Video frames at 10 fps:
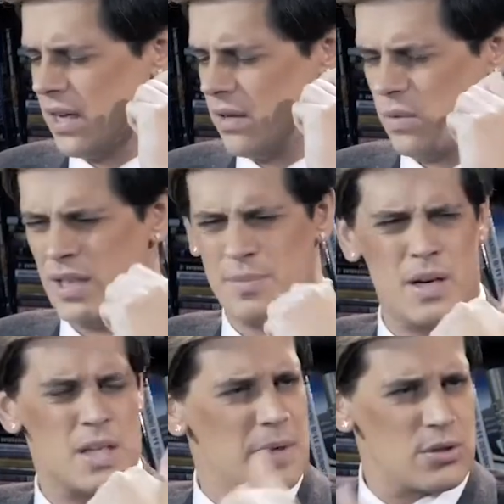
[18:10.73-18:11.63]
and where's
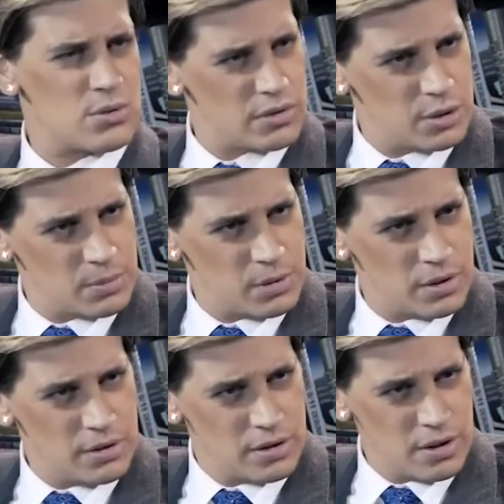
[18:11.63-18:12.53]
my special group,
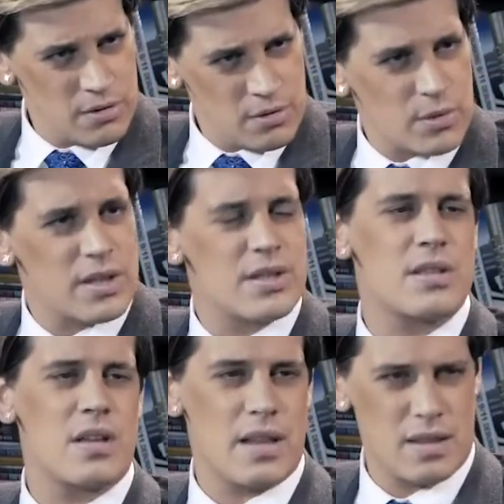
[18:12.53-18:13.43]

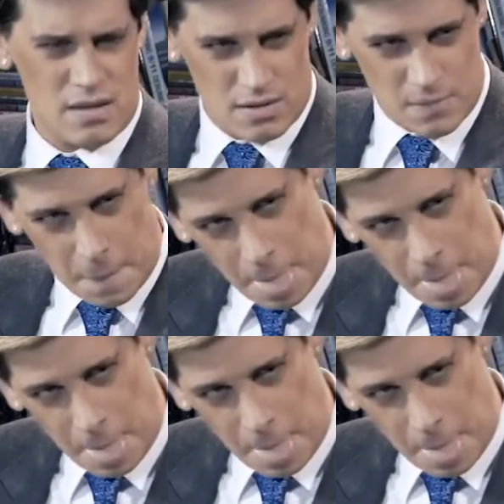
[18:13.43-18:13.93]
Whereas I think